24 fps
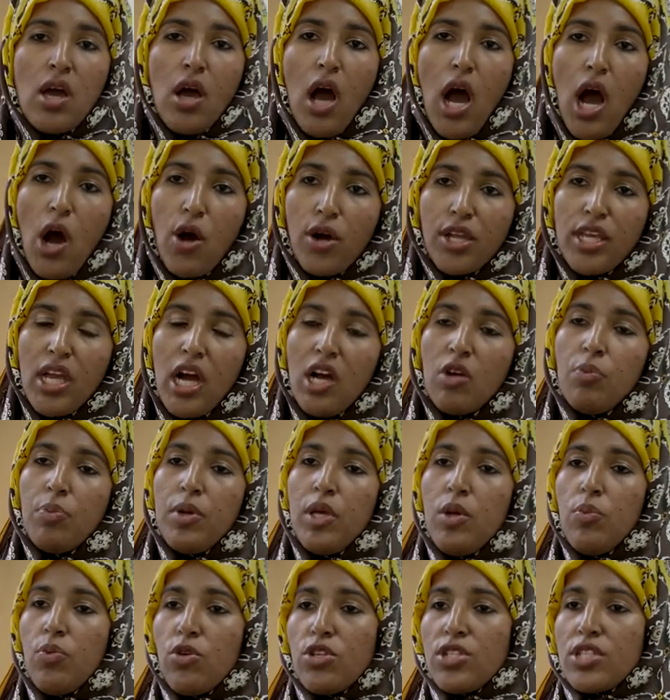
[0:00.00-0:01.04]
Our young
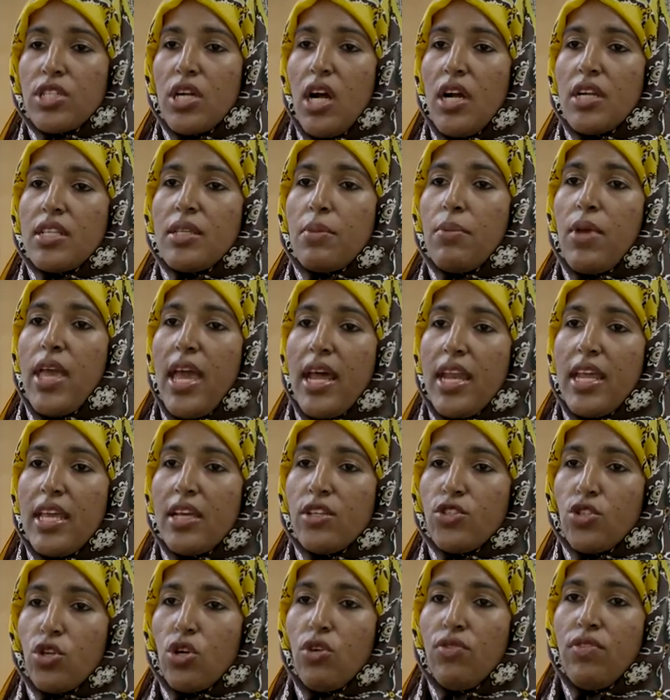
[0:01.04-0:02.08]
people start getting
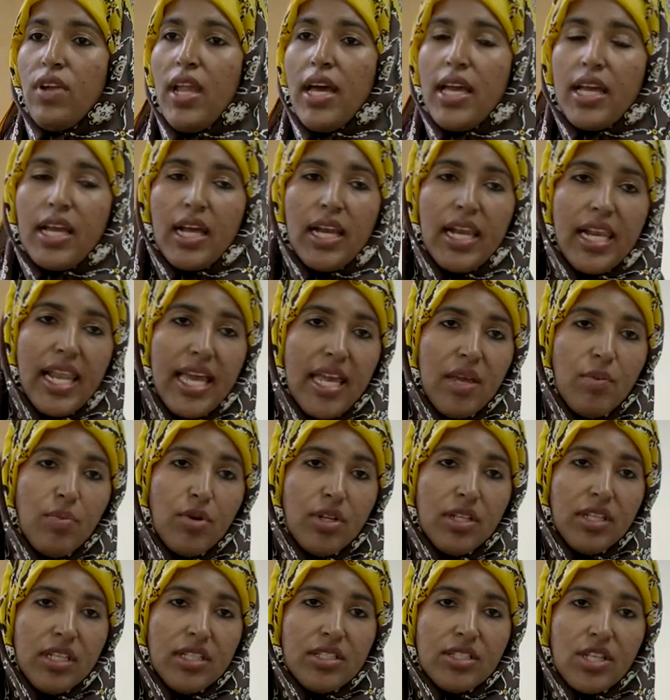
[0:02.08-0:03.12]
sort of like
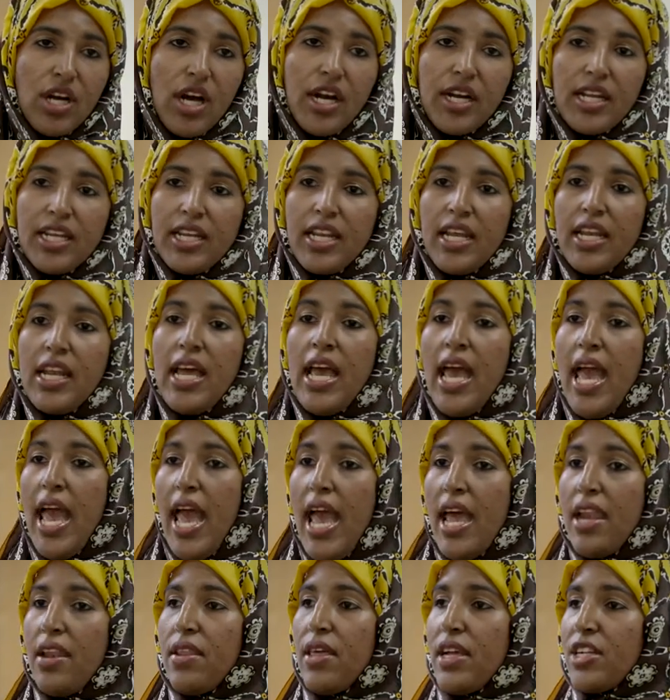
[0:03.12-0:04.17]
labeled and targeted,
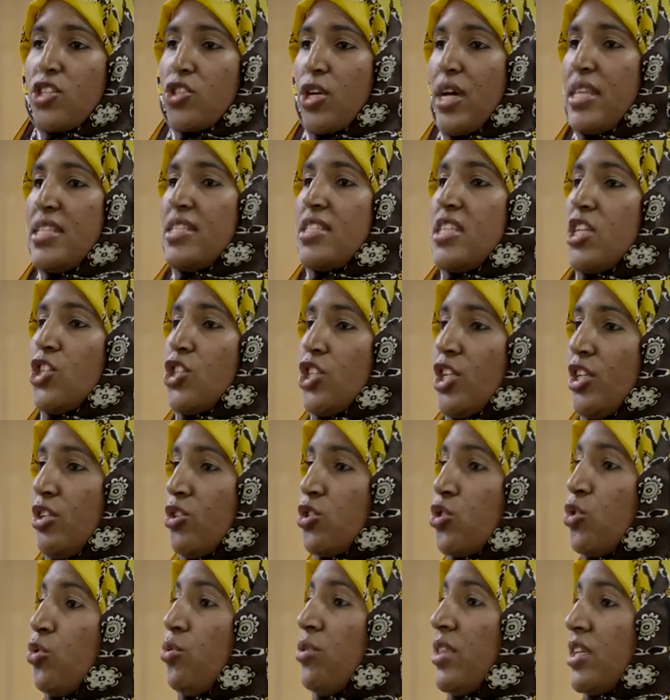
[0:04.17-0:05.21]
and the transition
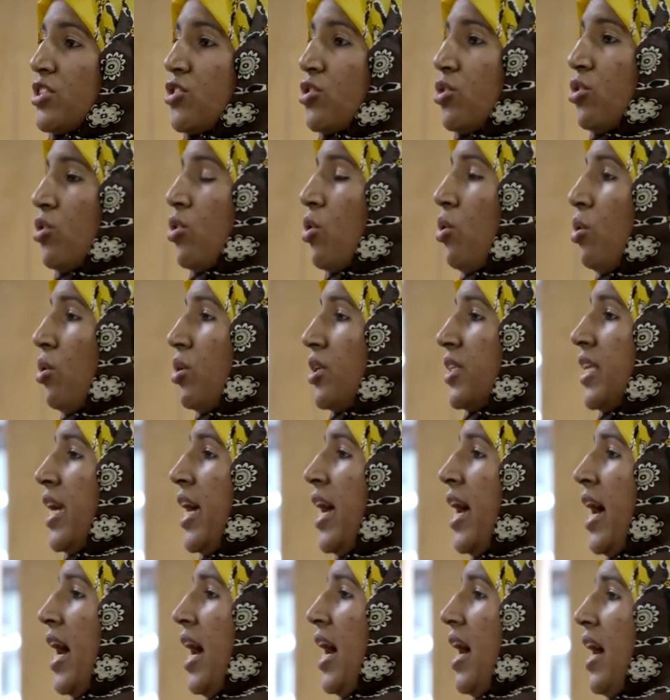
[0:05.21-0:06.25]
to the so called
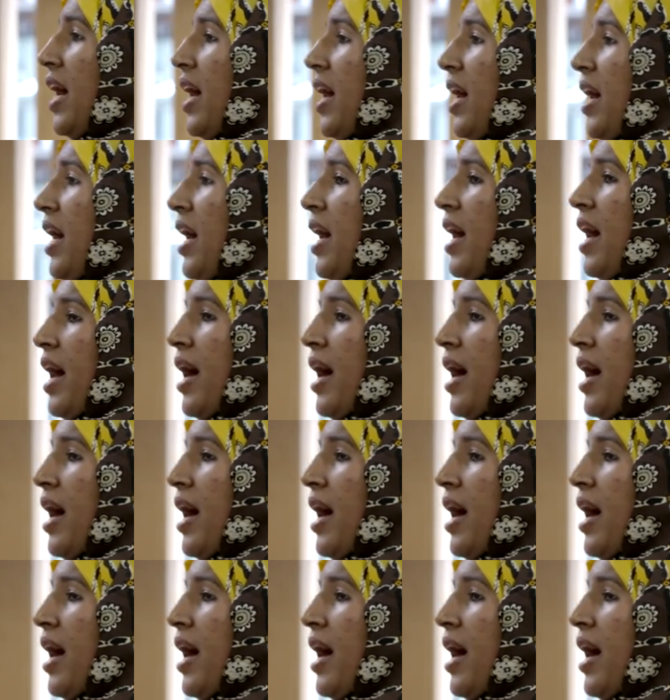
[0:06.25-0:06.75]
uh,